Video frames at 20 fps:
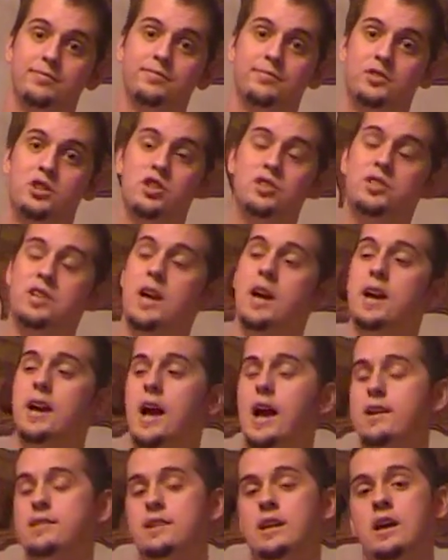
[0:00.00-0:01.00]
Just saying,
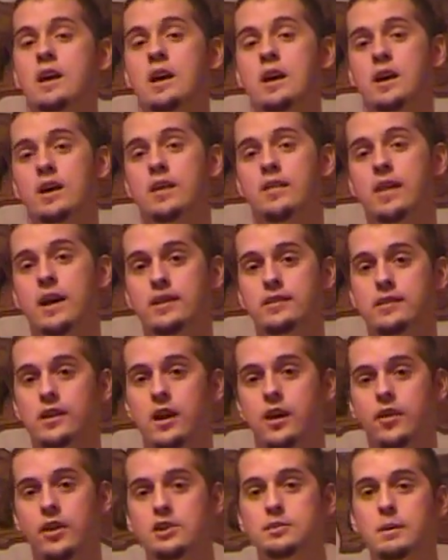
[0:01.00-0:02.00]
guys.
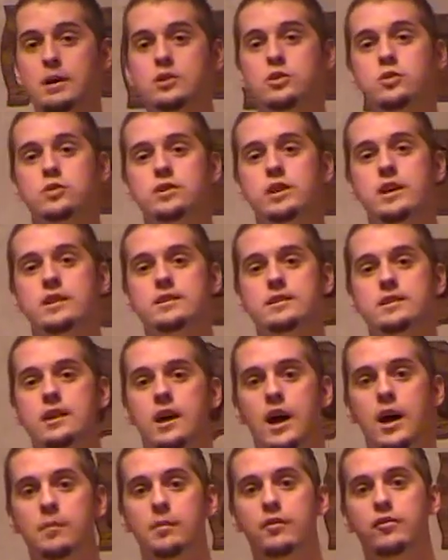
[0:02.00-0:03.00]
That's my 2 cents.
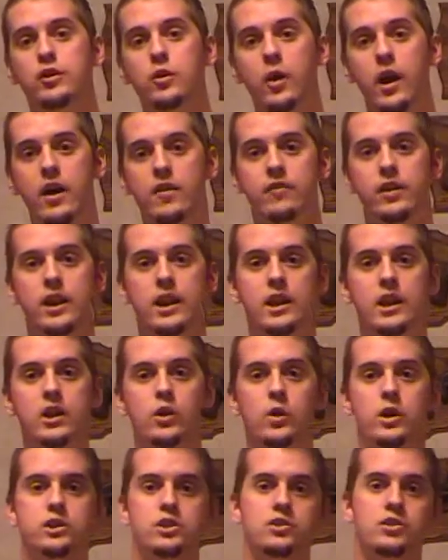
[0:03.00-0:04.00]
If you have any
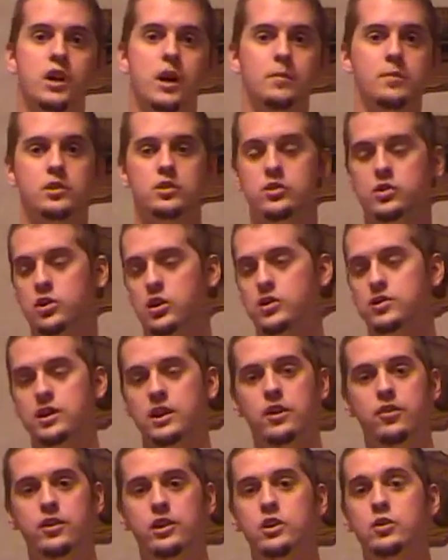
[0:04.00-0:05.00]
questions, comments, concerns,
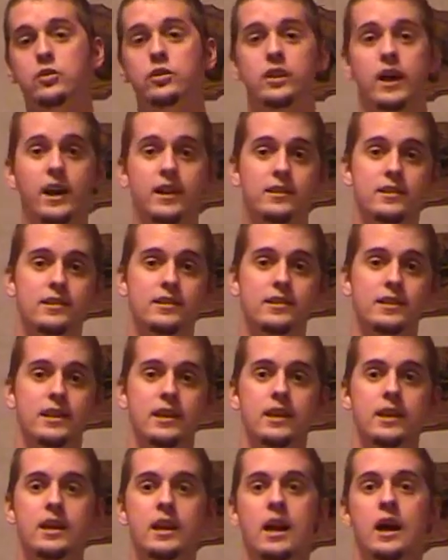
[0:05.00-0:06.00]
anything you'd like to
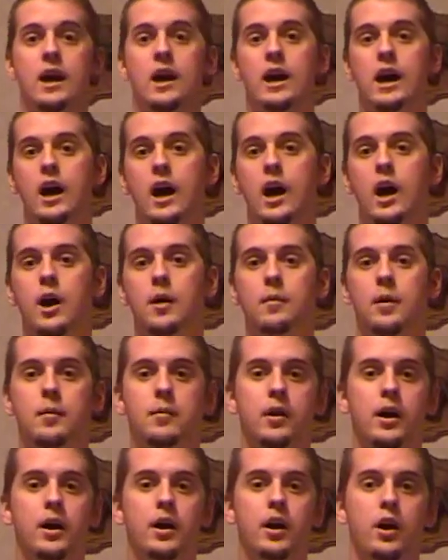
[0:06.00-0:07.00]
see on
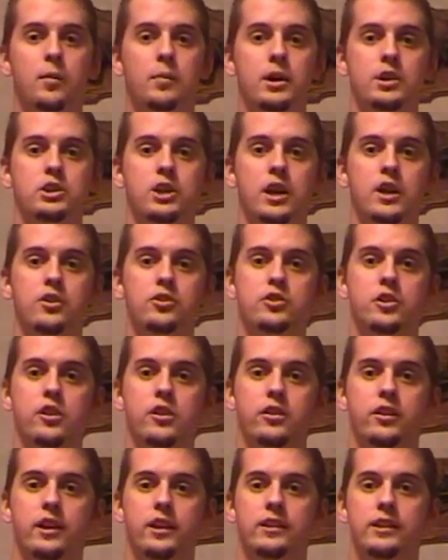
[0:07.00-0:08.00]
my channels or
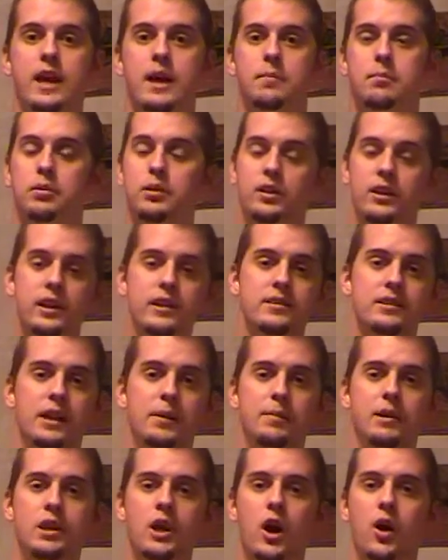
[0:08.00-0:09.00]
anything like that, please let
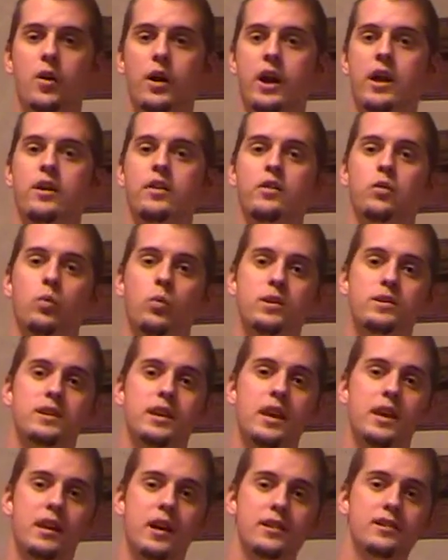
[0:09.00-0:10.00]
me know. And once
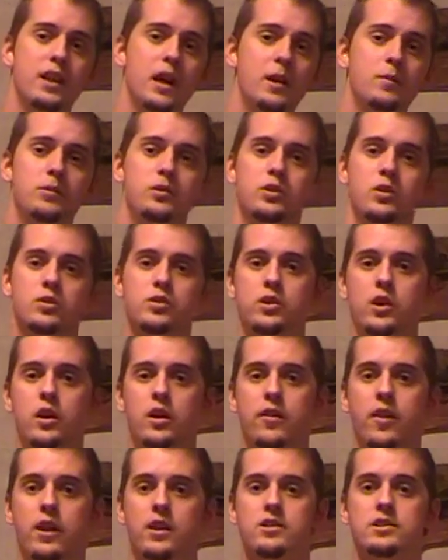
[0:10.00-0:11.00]
again, guys, I am so sorry
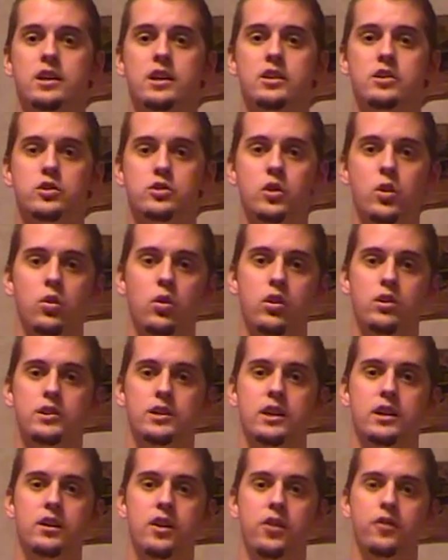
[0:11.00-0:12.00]
that it's taken so long to
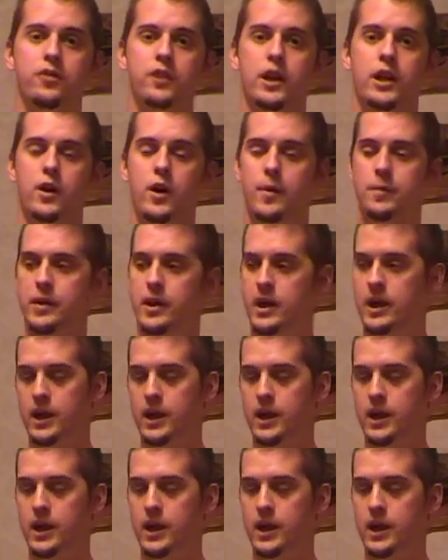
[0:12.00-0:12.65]
get into the video.